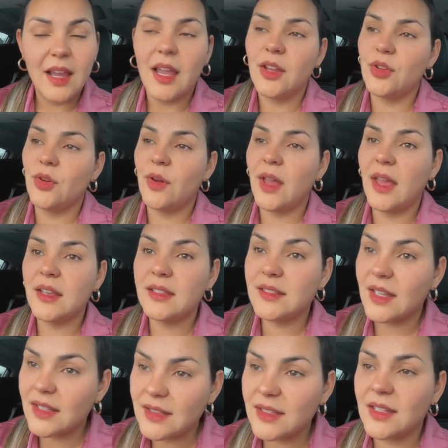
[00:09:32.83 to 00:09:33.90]
and your hair is
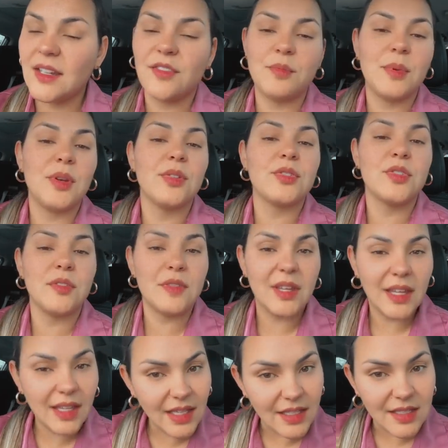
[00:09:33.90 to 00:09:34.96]
sensitive because of the
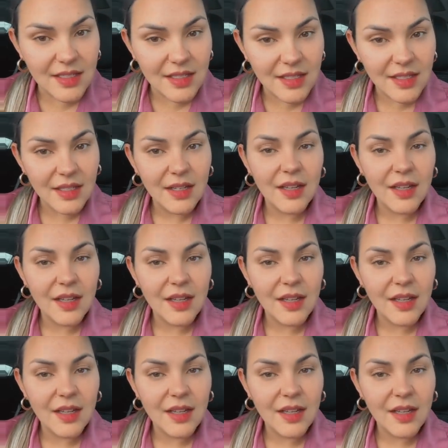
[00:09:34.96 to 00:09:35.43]
heat.